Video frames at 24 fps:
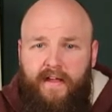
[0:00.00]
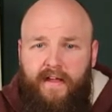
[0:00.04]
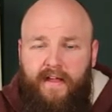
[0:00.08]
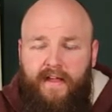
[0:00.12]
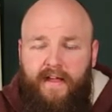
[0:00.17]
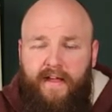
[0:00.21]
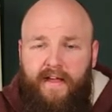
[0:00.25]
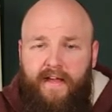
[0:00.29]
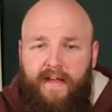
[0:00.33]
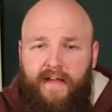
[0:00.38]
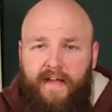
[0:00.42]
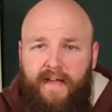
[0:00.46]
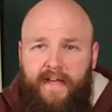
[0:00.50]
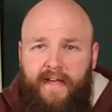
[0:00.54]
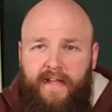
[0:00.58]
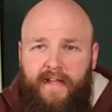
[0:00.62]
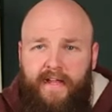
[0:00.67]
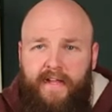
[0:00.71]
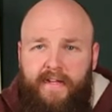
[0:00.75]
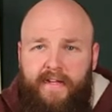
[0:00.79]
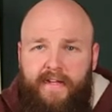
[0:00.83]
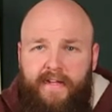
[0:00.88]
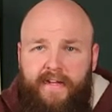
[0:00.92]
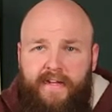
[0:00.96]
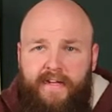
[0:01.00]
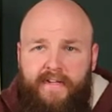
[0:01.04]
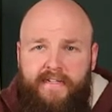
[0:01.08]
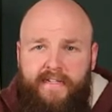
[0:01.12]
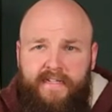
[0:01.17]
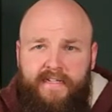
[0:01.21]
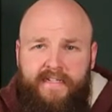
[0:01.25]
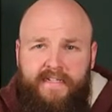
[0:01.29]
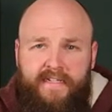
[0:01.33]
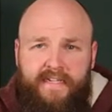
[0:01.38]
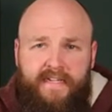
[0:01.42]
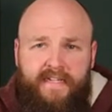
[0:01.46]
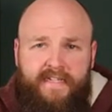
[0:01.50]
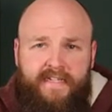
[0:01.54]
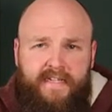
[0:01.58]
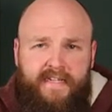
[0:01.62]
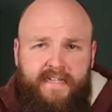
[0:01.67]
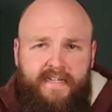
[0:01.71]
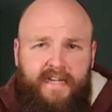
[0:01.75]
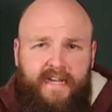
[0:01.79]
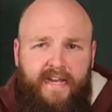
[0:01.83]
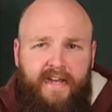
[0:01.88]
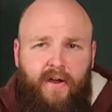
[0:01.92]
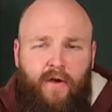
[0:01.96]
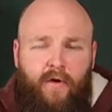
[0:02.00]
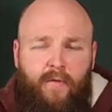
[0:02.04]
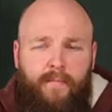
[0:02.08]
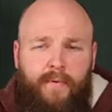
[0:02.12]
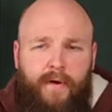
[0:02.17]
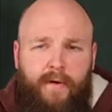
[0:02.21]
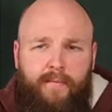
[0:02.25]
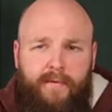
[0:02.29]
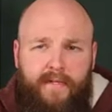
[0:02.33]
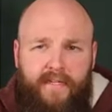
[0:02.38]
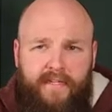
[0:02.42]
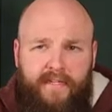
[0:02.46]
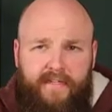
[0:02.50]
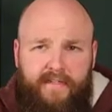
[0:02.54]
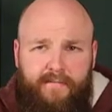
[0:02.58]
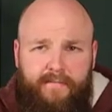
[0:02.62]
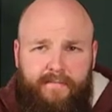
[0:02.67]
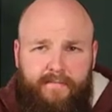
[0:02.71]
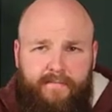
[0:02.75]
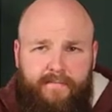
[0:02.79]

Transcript: And in 1960, they go public.